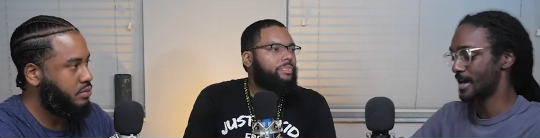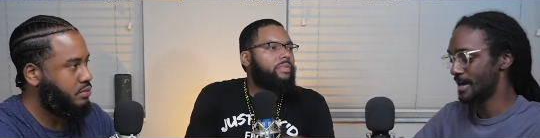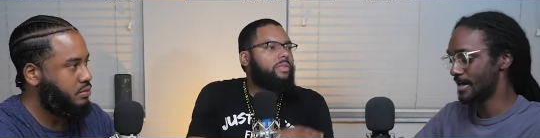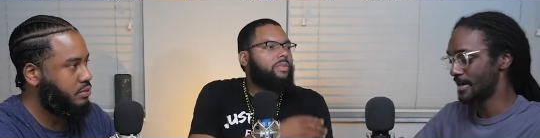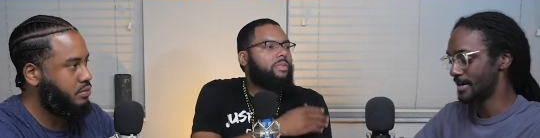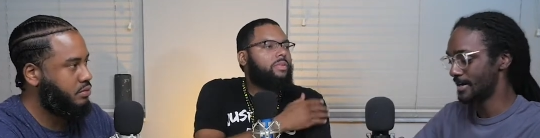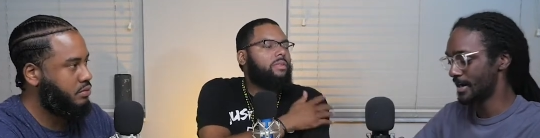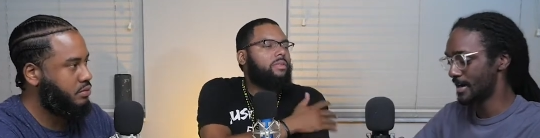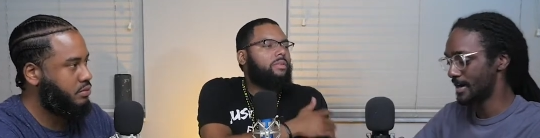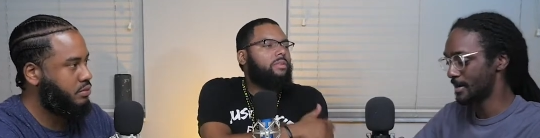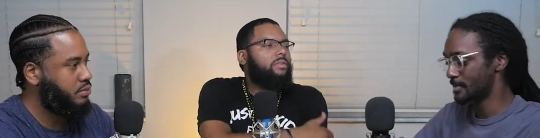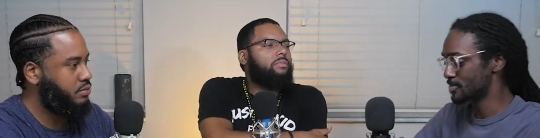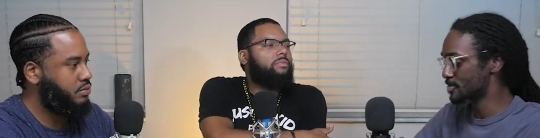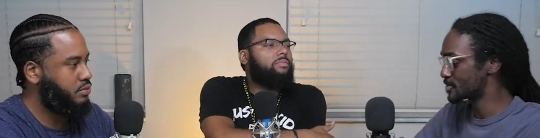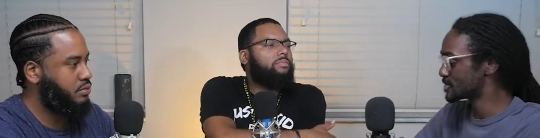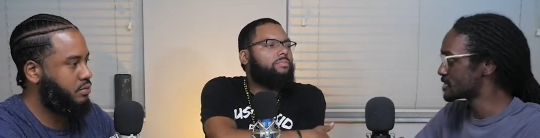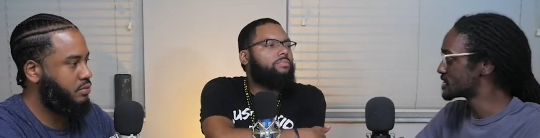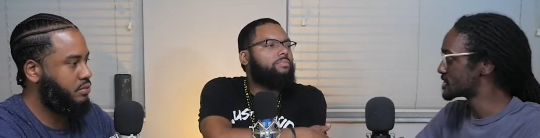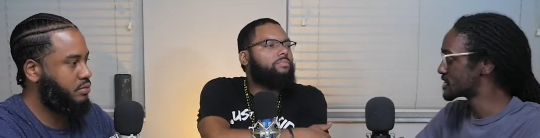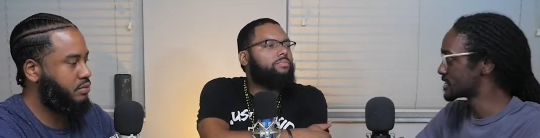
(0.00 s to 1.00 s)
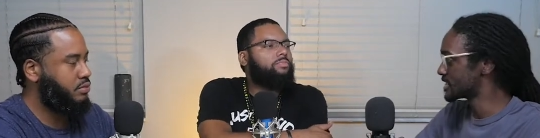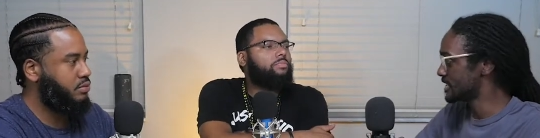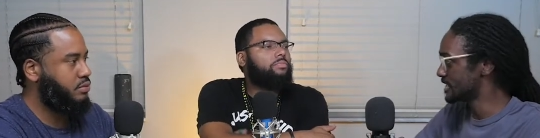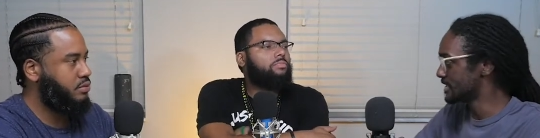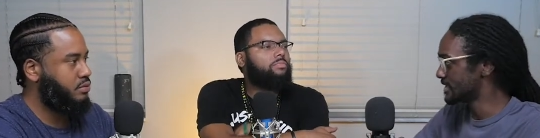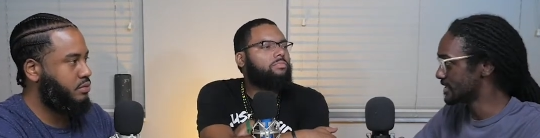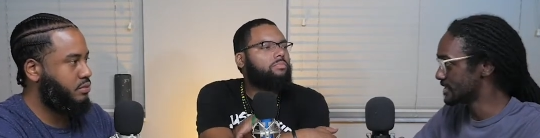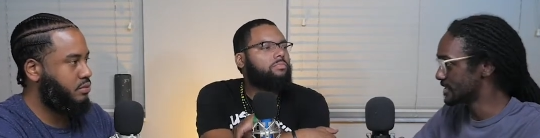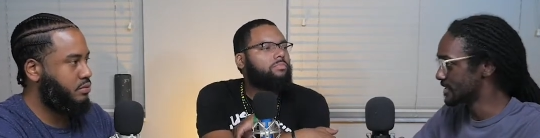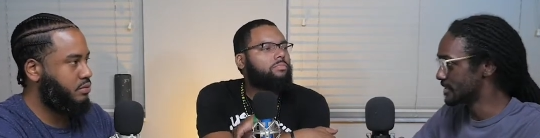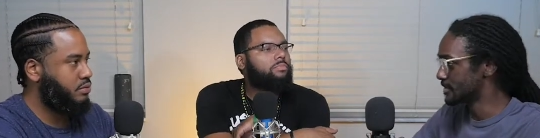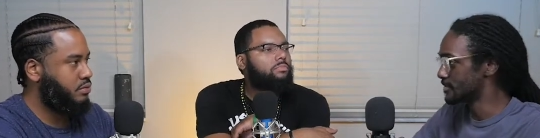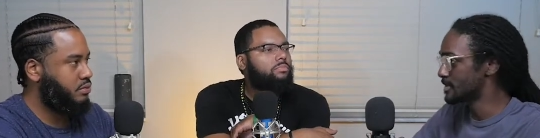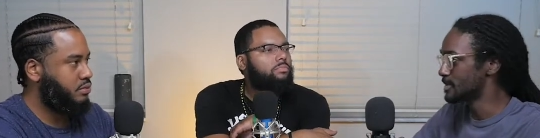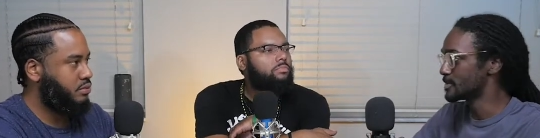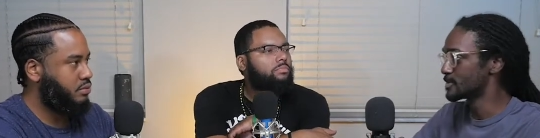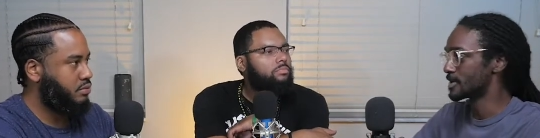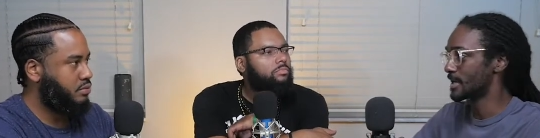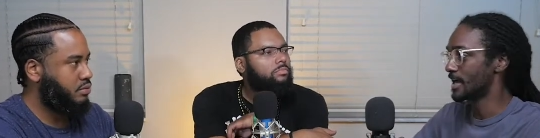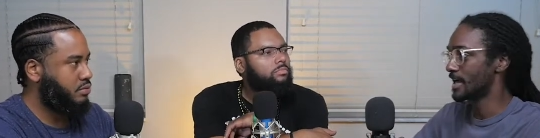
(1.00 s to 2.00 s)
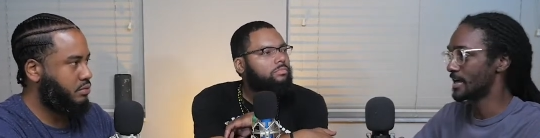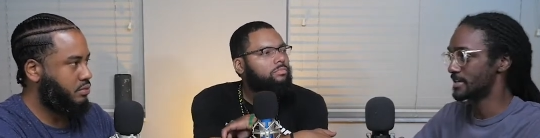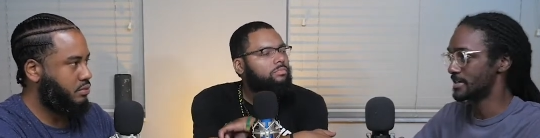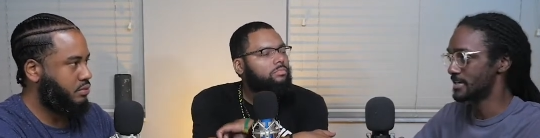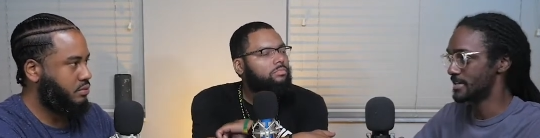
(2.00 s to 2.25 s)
Speaker 1: I, I appreciate people like